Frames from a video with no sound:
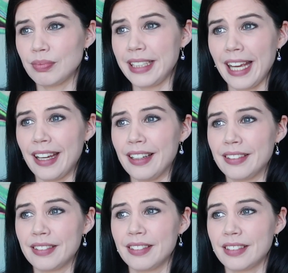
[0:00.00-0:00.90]
yeah,
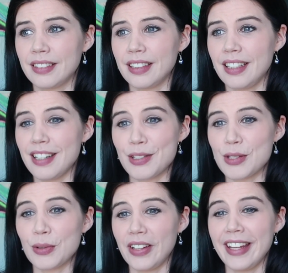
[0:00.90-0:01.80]
it
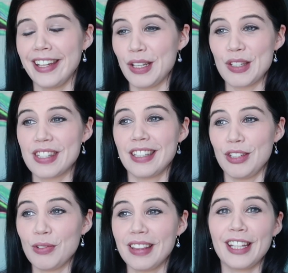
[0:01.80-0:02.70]
is,
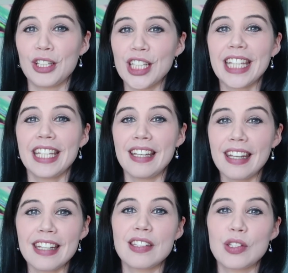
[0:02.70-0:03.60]
you literally
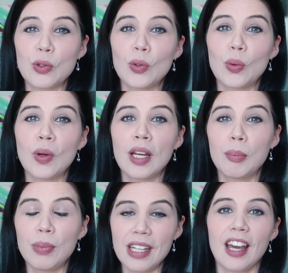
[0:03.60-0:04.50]
need to
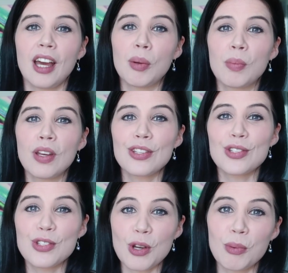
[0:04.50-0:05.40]
become
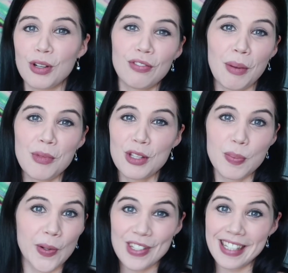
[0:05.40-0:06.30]
sober from
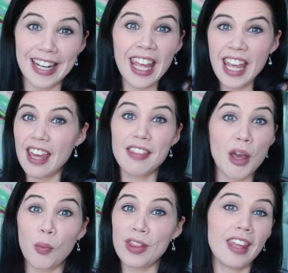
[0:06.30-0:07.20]
this person. And
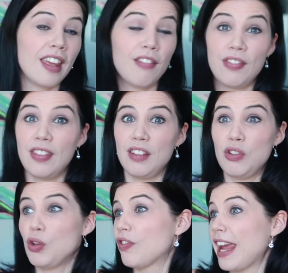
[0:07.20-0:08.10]
then if
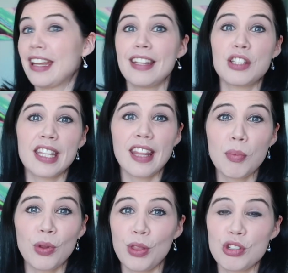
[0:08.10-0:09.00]
you ran into
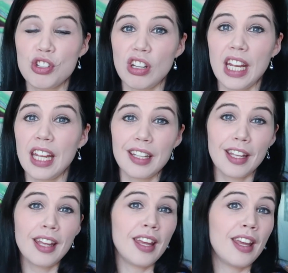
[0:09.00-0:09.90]
them on the
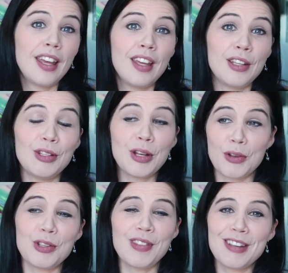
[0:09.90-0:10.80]
street, you
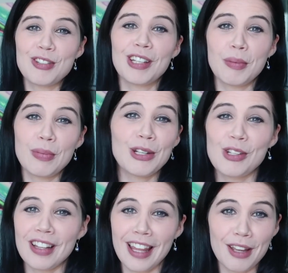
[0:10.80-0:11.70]
know, they shouldn't be
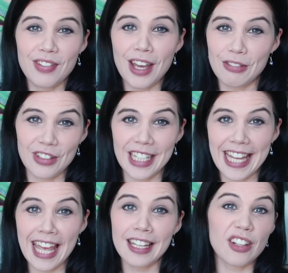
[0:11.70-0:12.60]
in your life ever
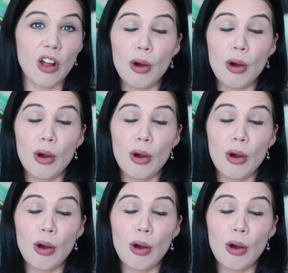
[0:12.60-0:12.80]
again at